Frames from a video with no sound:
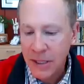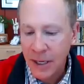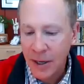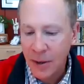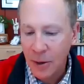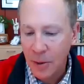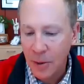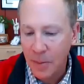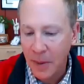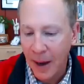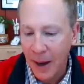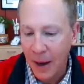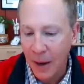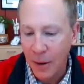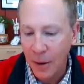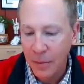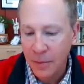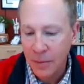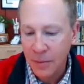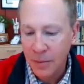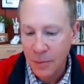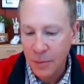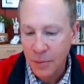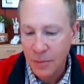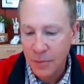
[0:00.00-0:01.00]
to hear about
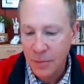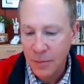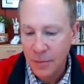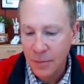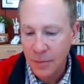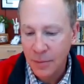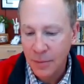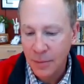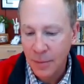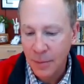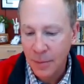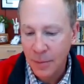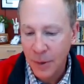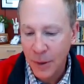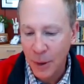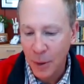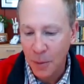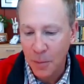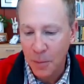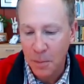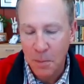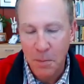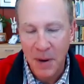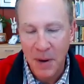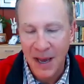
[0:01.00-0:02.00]

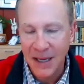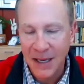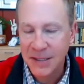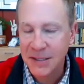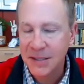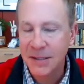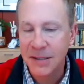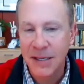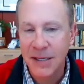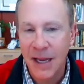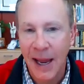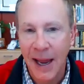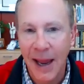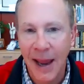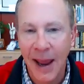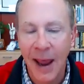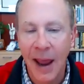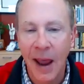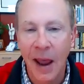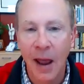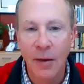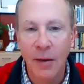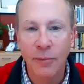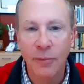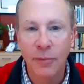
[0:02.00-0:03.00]
your best day
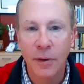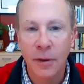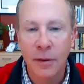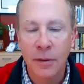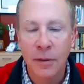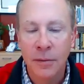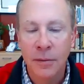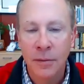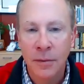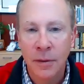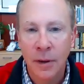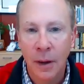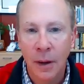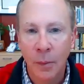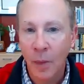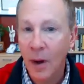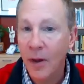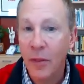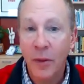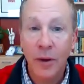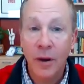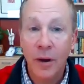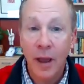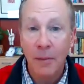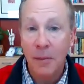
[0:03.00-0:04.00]
ever,
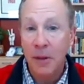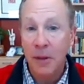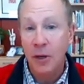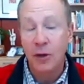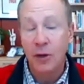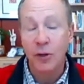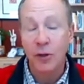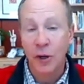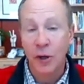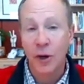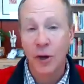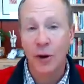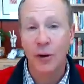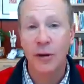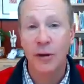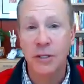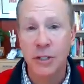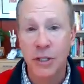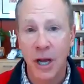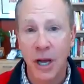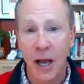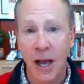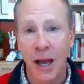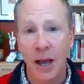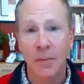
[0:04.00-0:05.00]
whether in your current
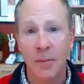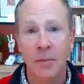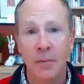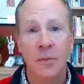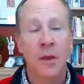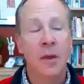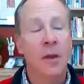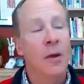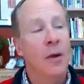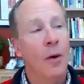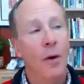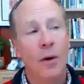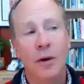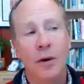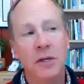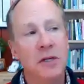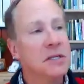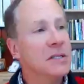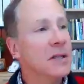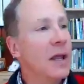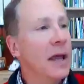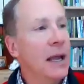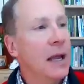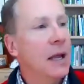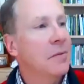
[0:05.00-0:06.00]
job or
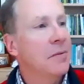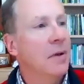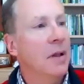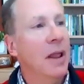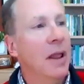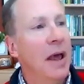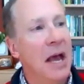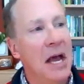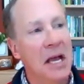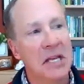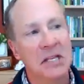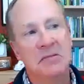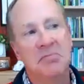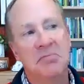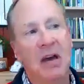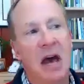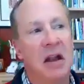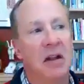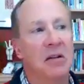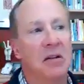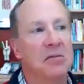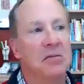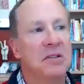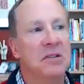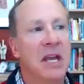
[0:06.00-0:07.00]
just like in the last
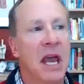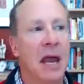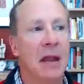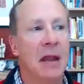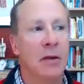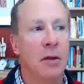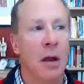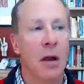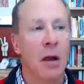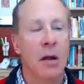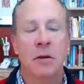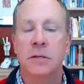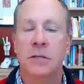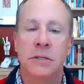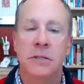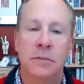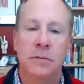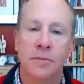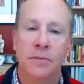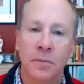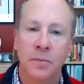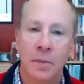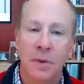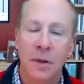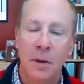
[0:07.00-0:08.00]
10 years,
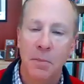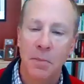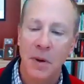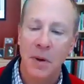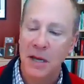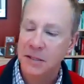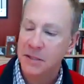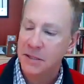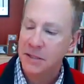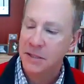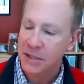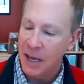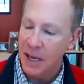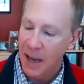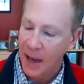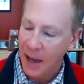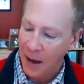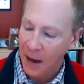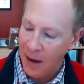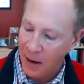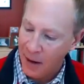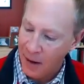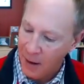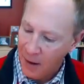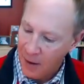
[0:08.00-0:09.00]
the best
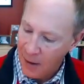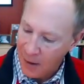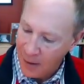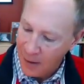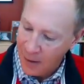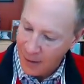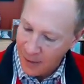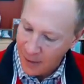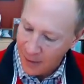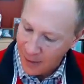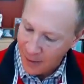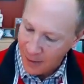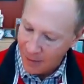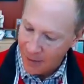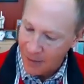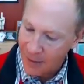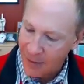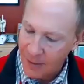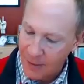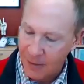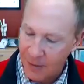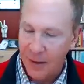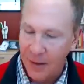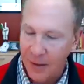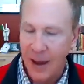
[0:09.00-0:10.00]
day
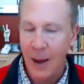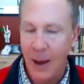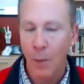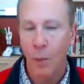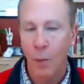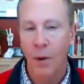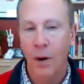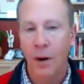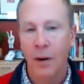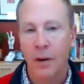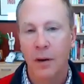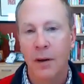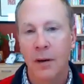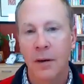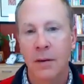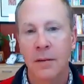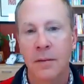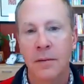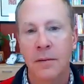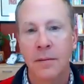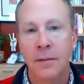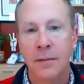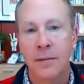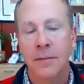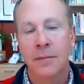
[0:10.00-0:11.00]
at work.
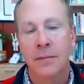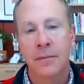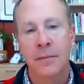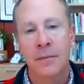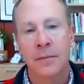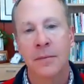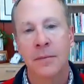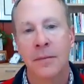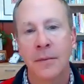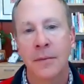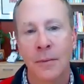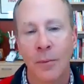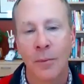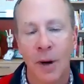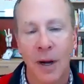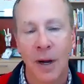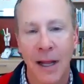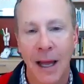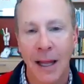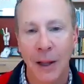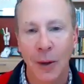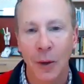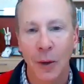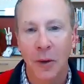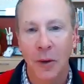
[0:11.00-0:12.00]
What did
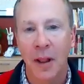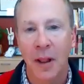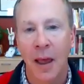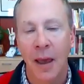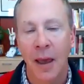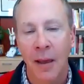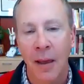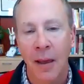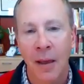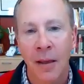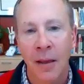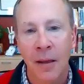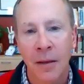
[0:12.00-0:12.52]
that look like?